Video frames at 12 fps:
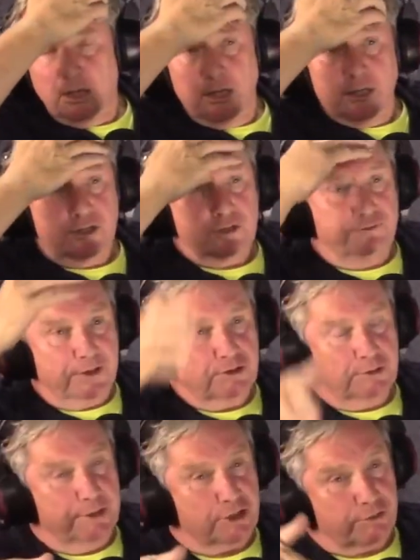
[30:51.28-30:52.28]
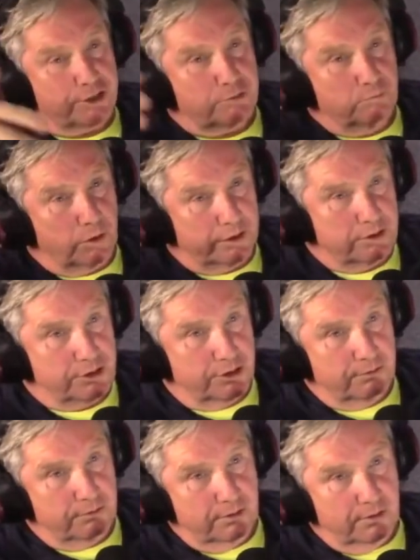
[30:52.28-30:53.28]
because the Veterans Administration wanted
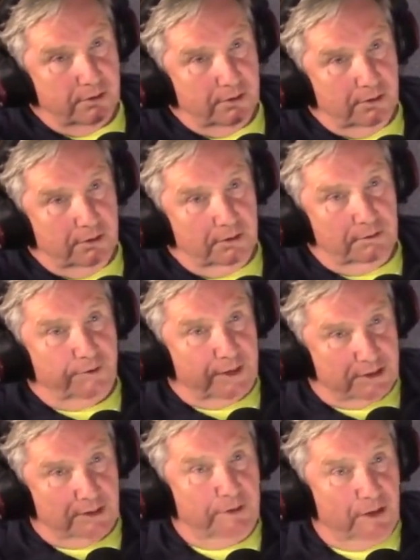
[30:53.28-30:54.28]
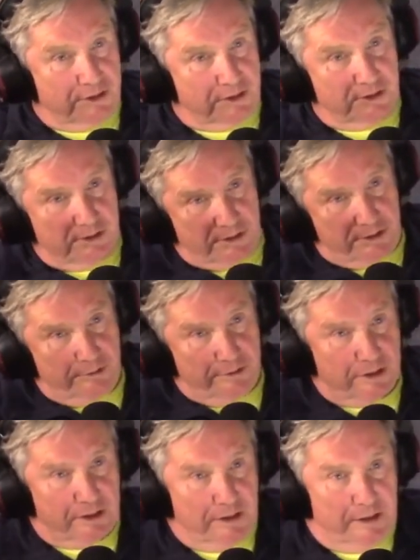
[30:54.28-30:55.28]
to find some answers to the
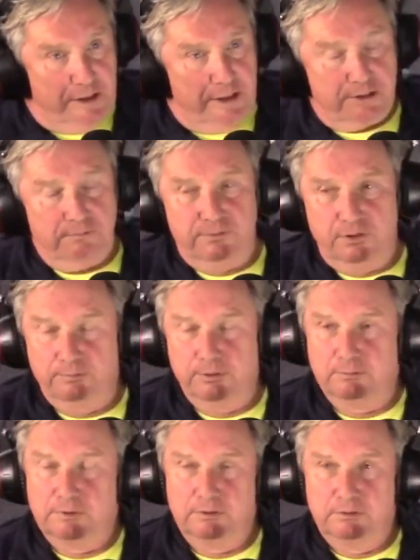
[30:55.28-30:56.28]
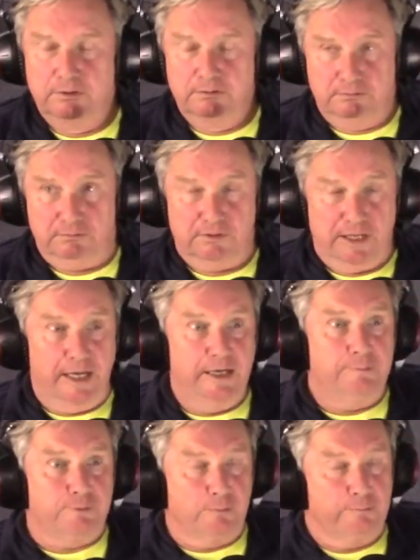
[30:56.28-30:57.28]
suicidal ideation problem, any
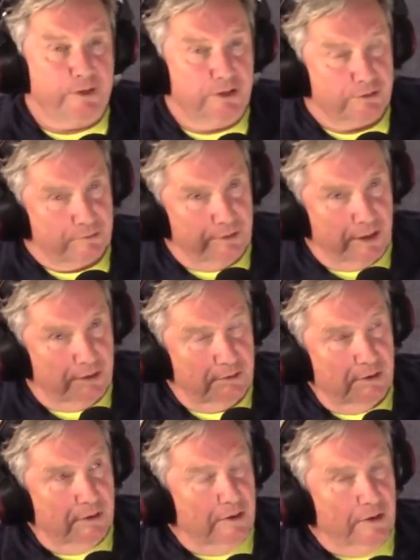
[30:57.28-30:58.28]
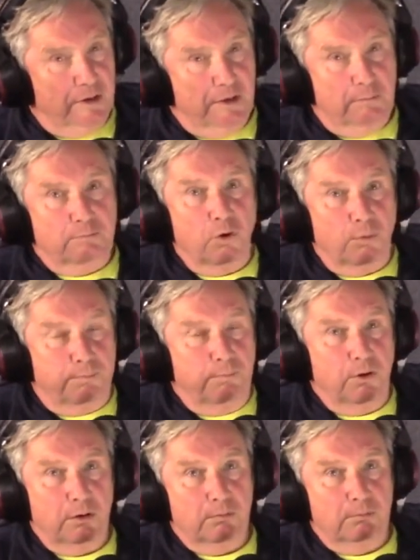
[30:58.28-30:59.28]
problem, because as we know,
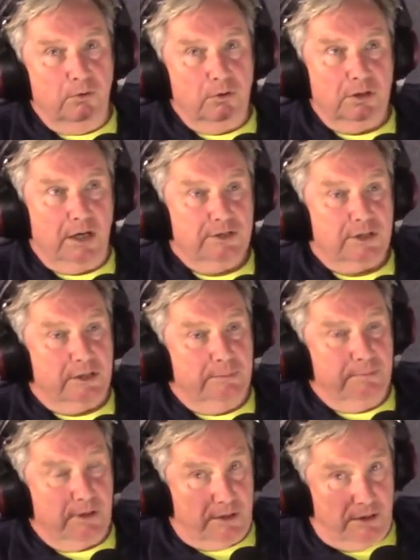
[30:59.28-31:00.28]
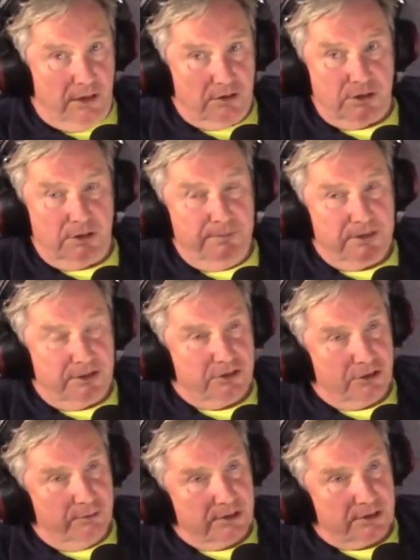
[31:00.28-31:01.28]
more guys and girls are committing
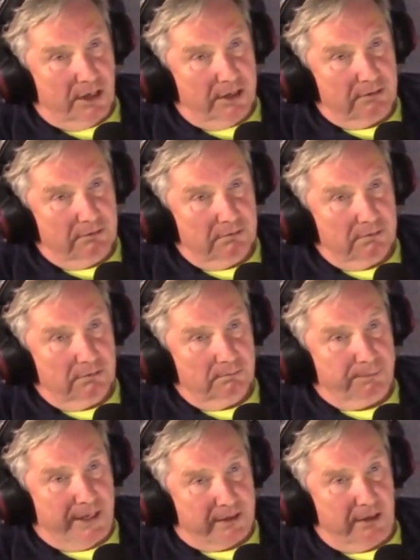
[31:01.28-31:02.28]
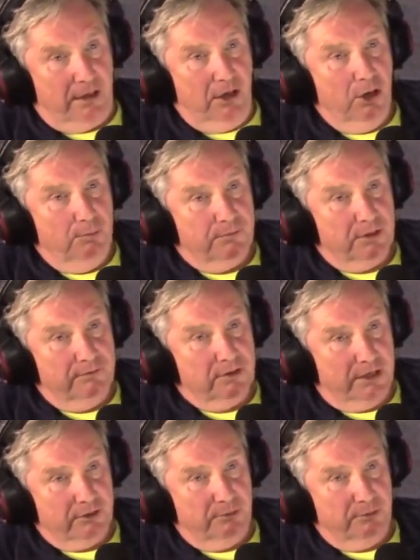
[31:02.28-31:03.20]
suicide back at home than have died